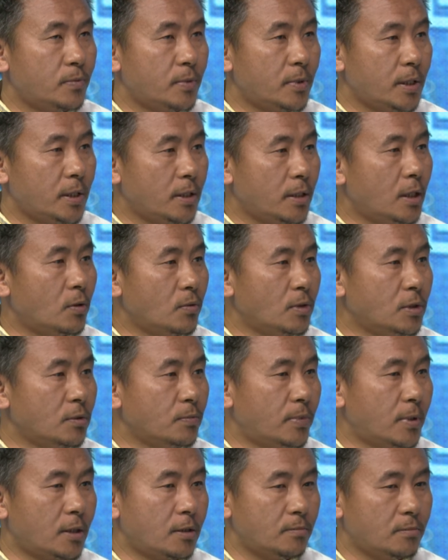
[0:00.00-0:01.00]
by our
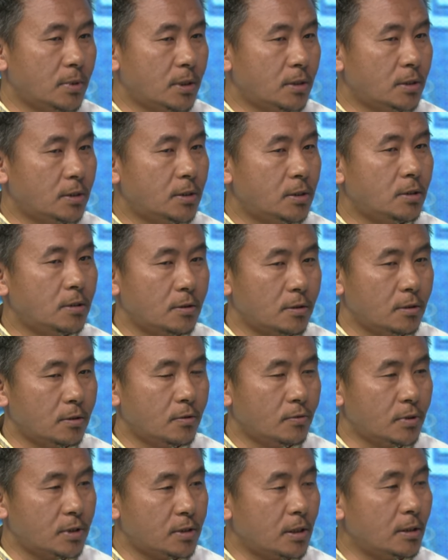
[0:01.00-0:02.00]
department
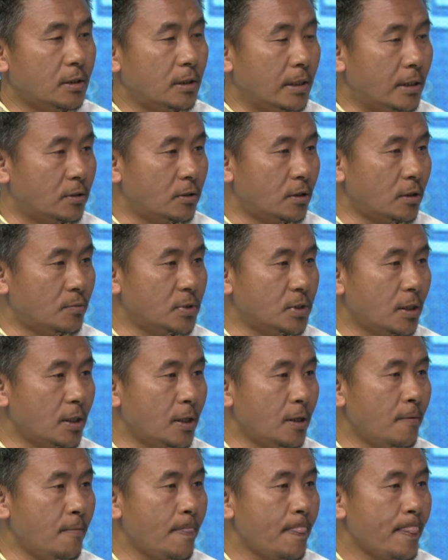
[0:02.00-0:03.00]
recently at
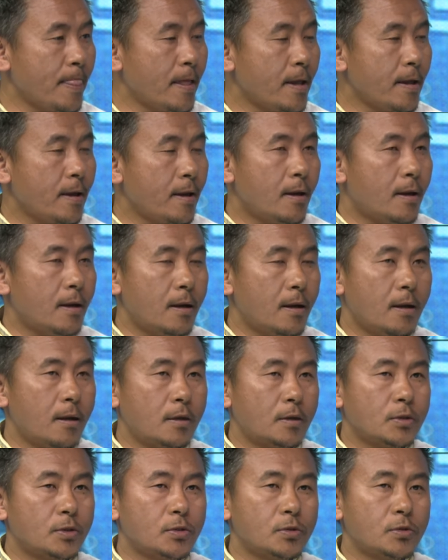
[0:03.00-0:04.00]
Dharamsala.
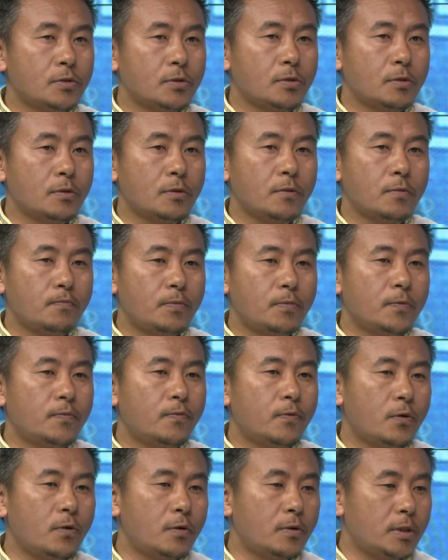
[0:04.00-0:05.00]
So
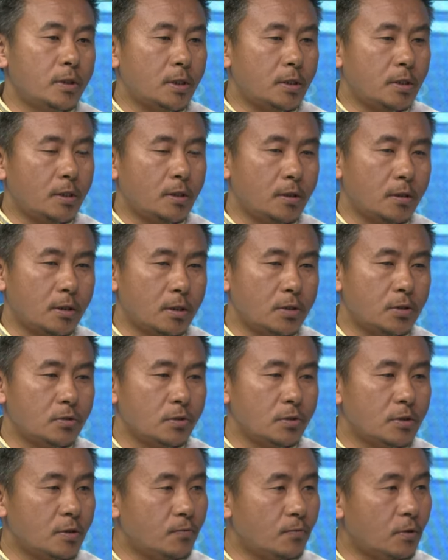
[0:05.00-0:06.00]
before the
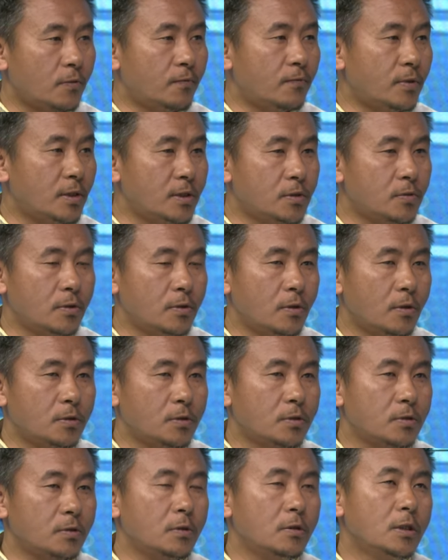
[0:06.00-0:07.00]
consortium conference, we
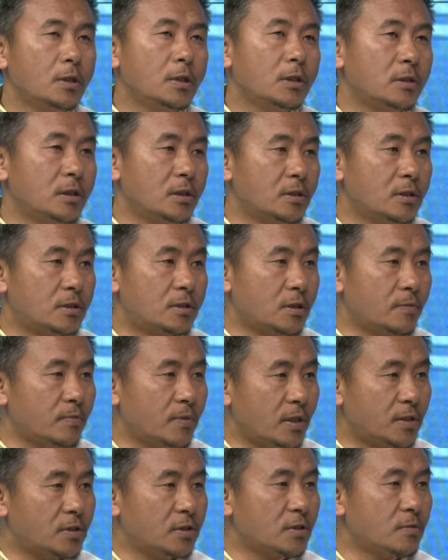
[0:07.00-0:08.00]
also did some
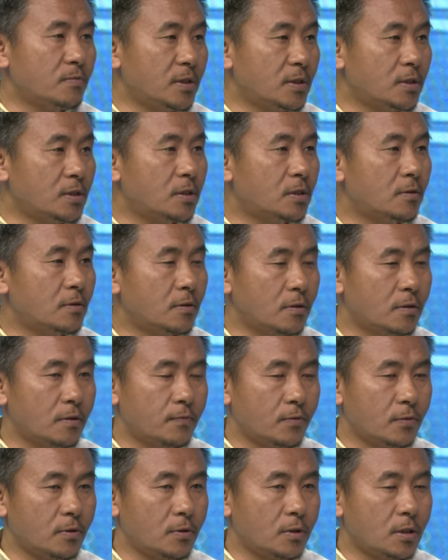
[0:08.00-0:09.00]
assessment
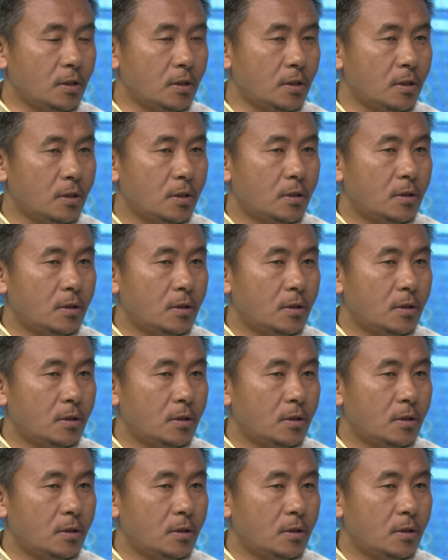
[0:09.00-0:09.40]
for the